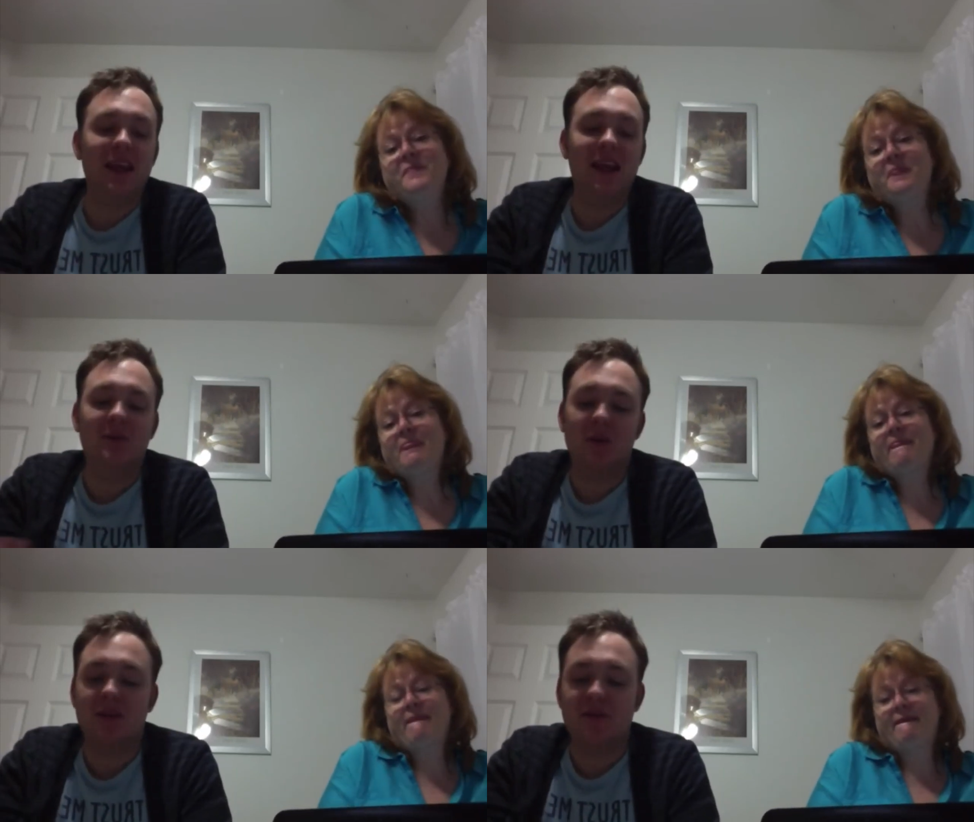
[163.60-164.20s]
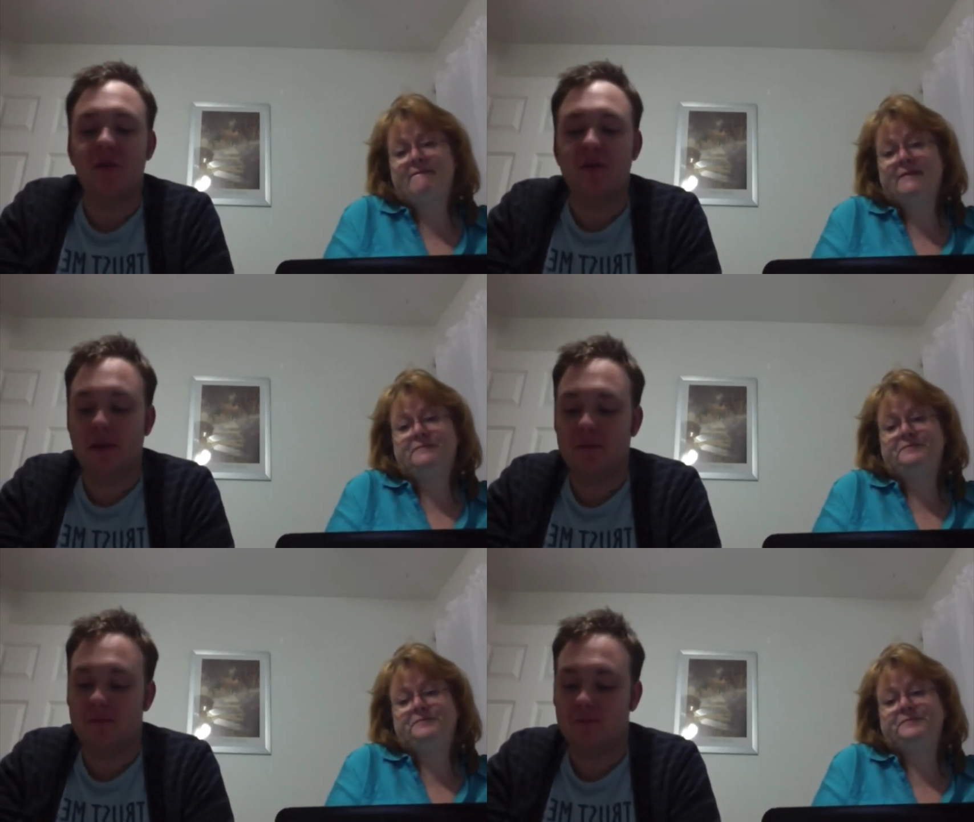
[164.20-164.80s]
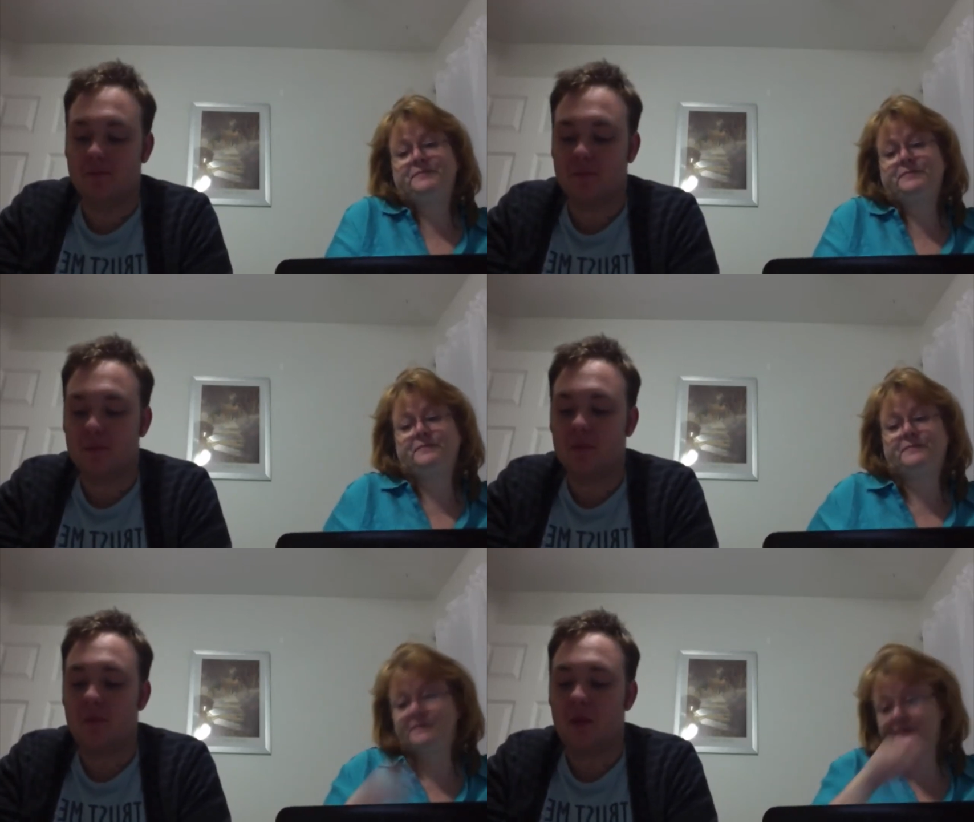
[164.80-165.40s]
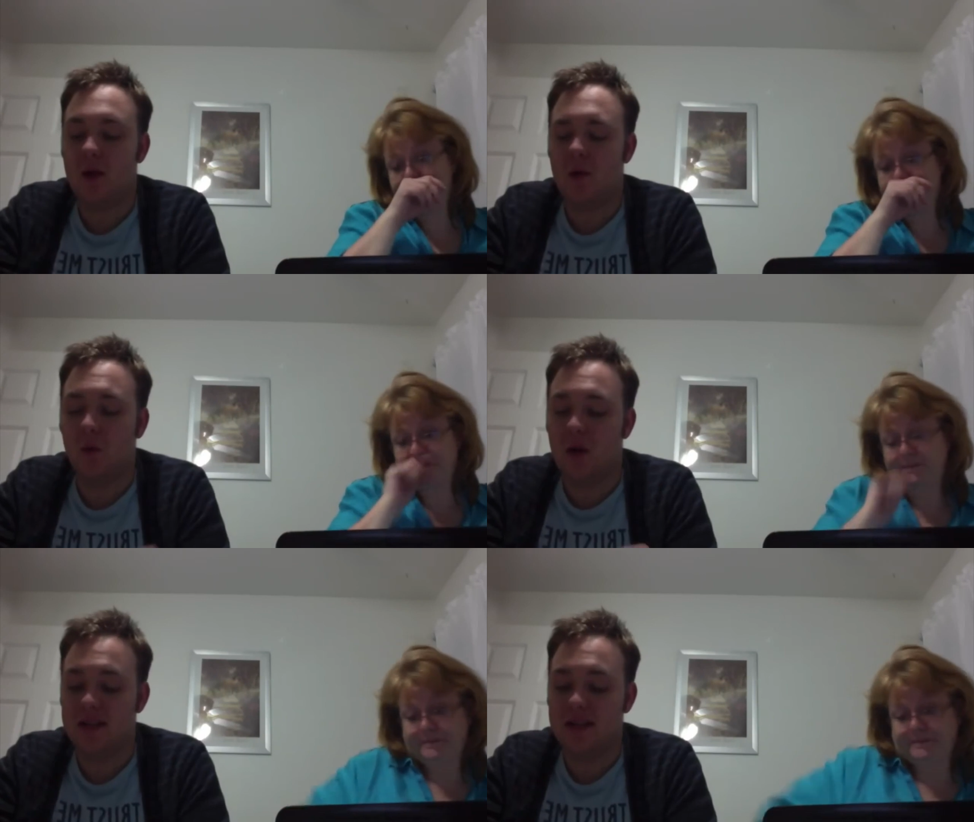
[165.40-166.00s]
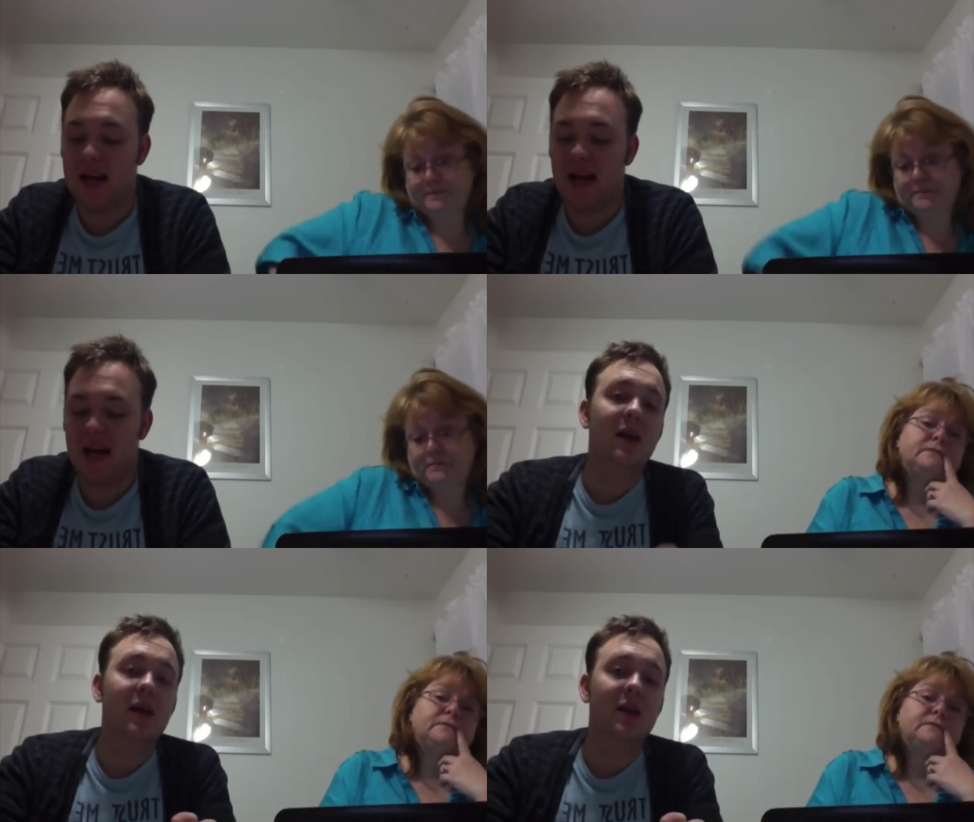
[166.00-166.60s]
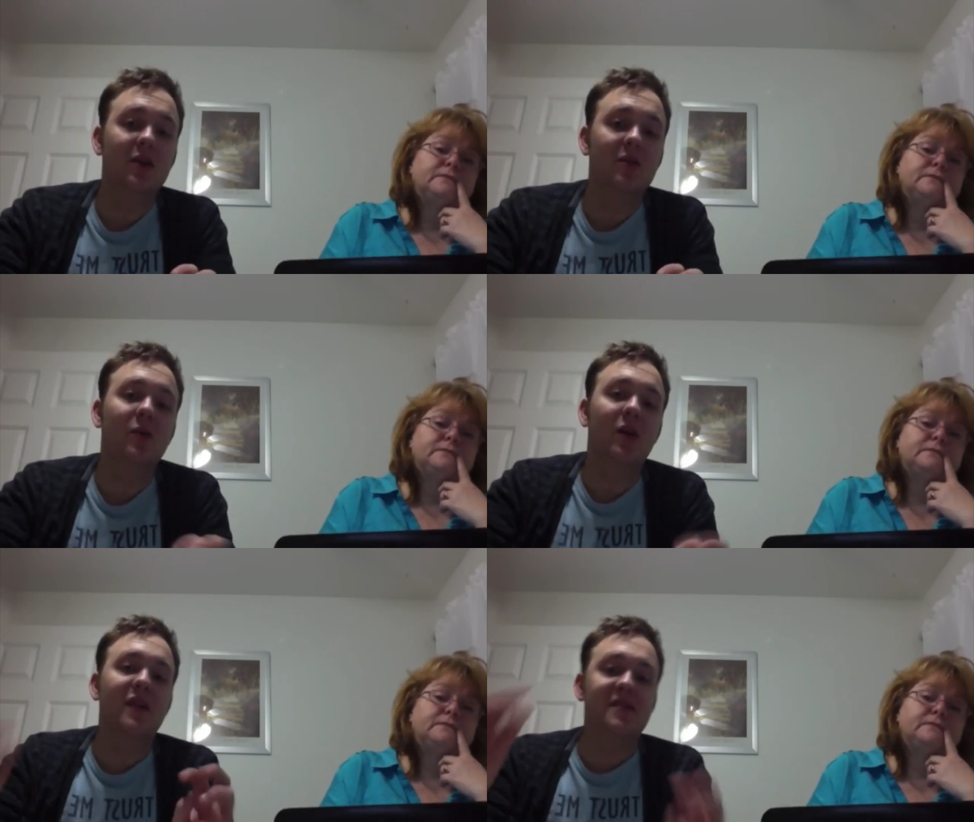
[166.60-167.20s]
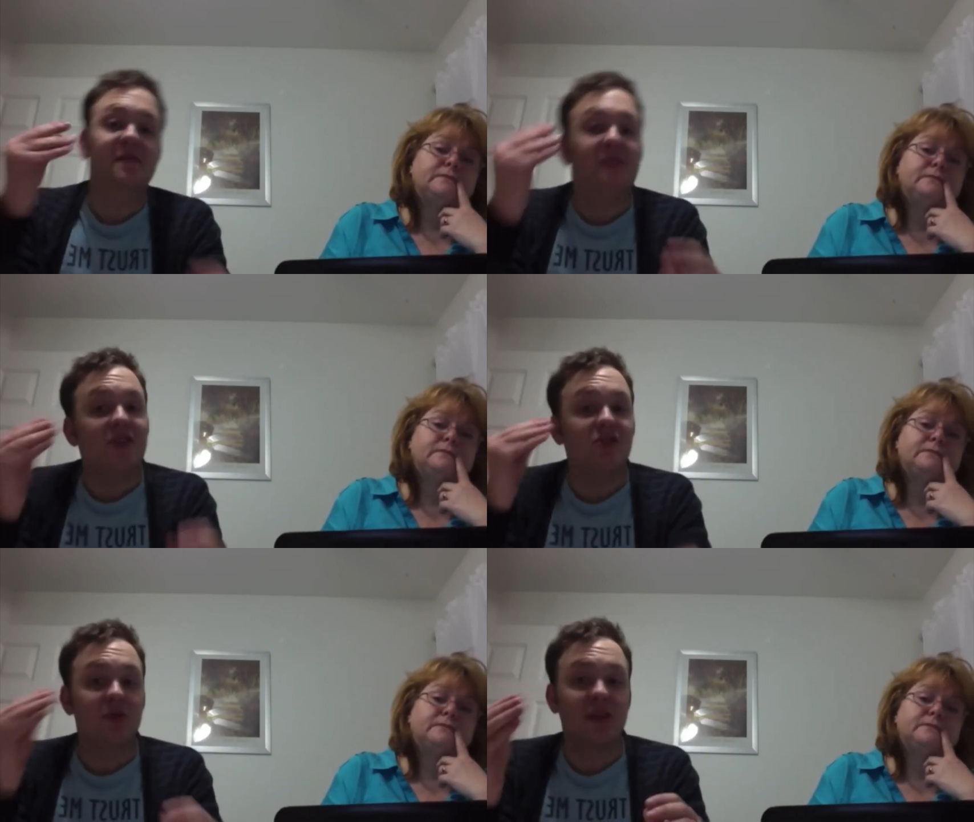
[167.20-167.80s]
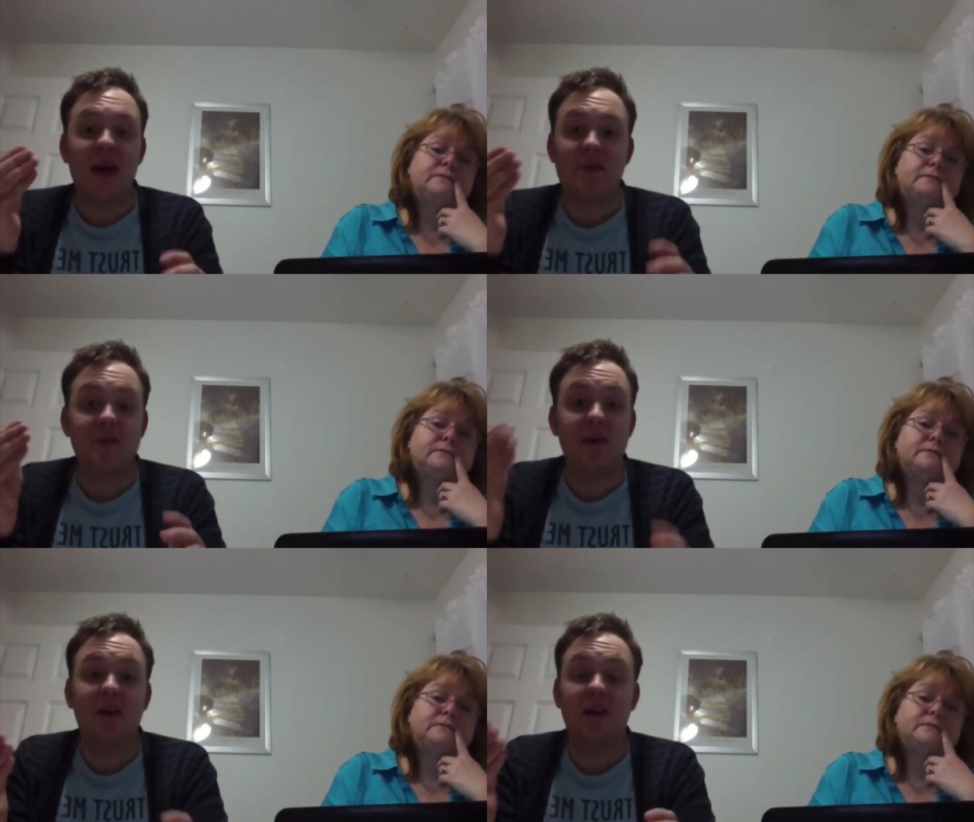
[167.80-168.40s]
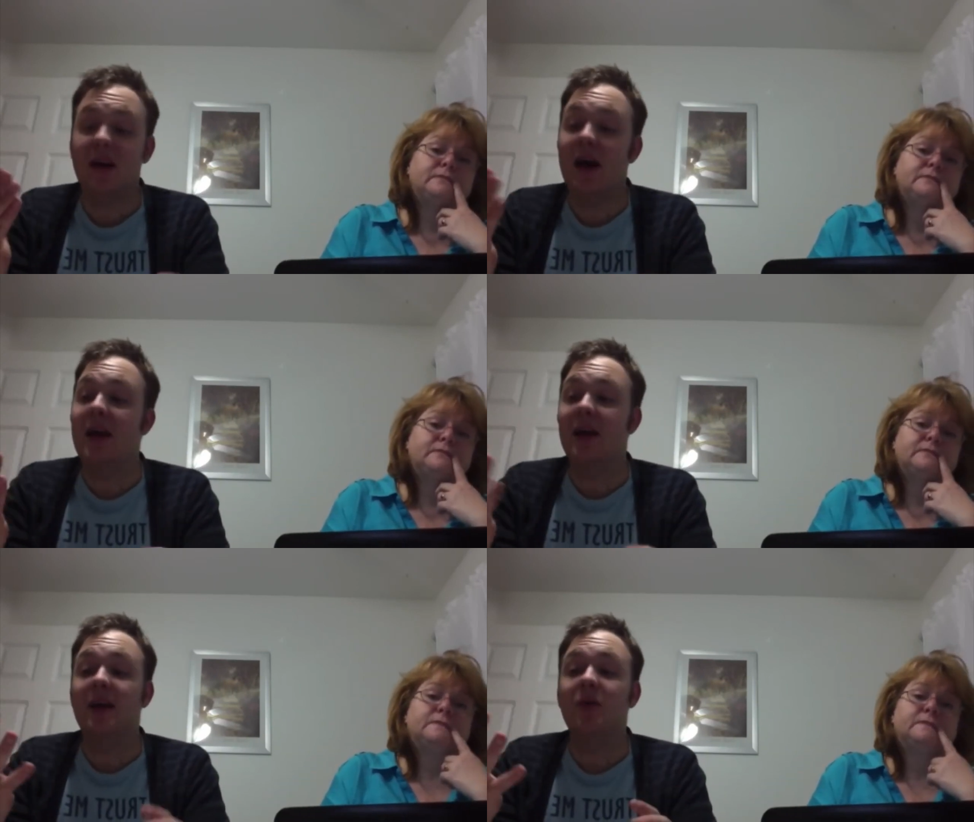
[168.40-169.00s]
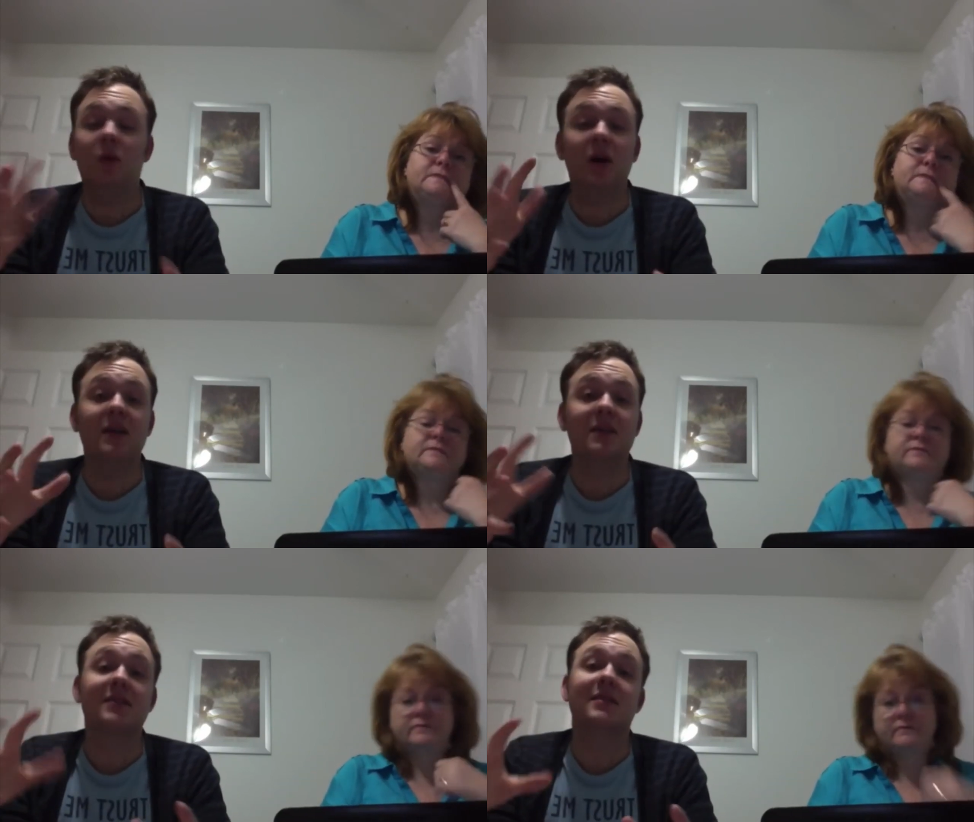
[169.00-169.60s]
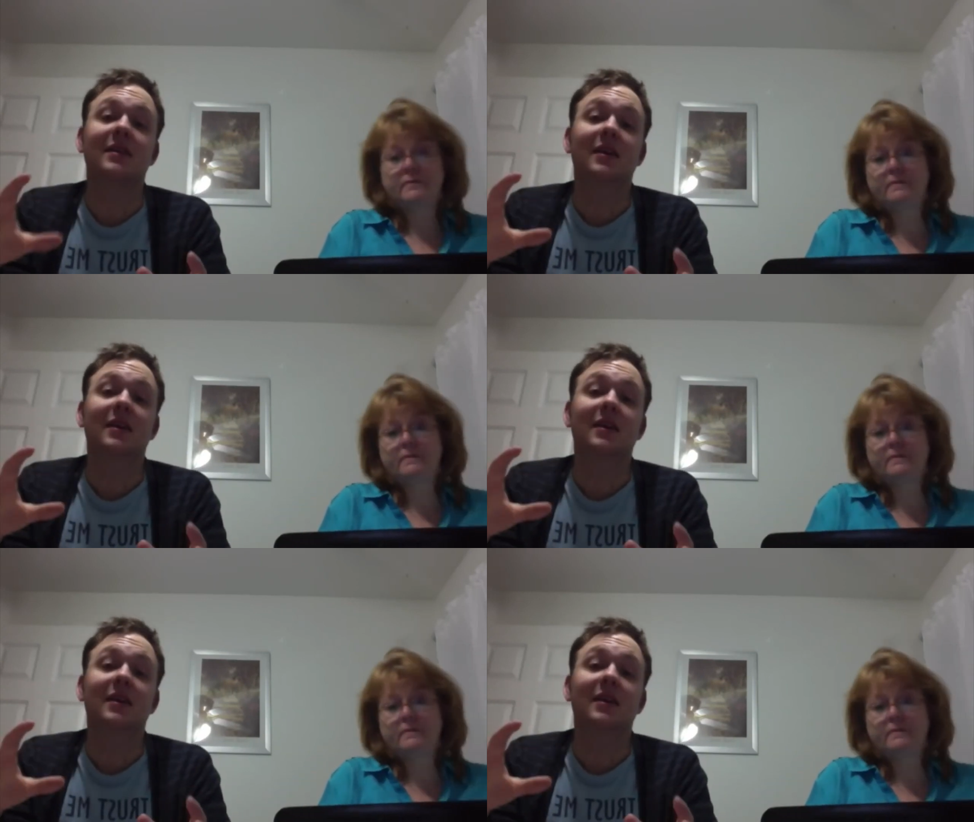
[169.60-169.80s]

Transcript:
Speaker 1: liked about this movie was that you went on this adventure with Captain America, and it was